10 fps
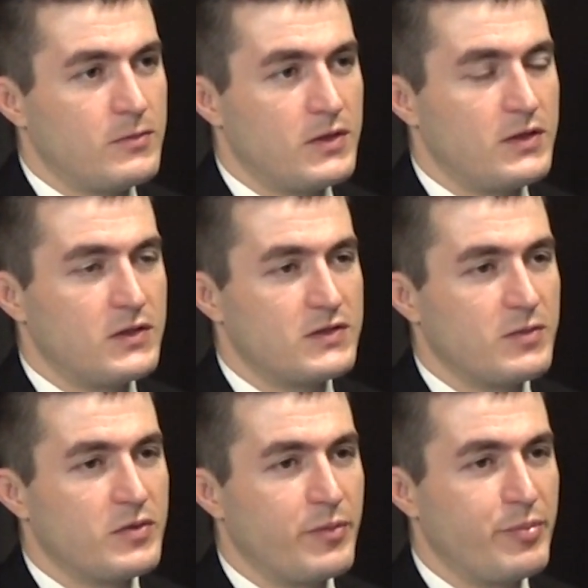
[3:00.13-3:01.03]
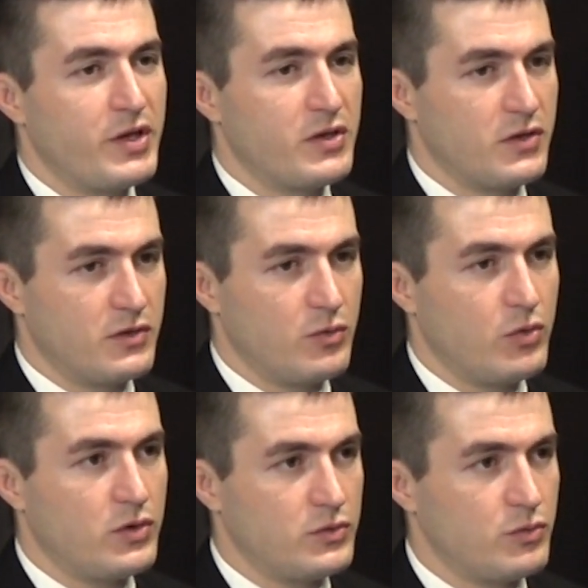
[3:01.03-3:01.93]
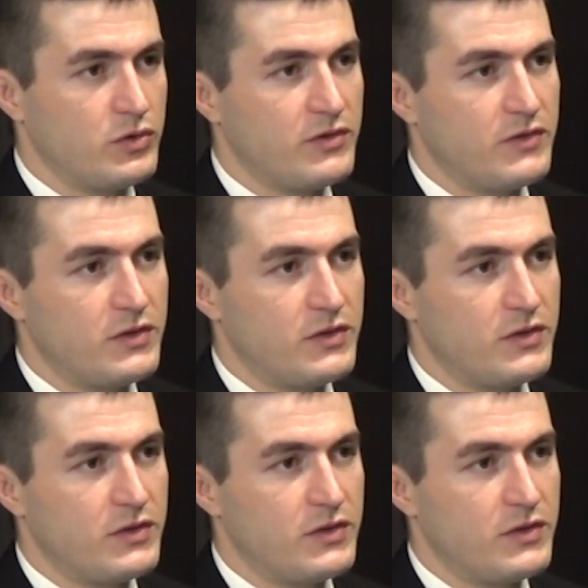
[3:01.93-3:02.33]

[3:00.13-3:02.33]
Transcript: that there's something bigger than the world we live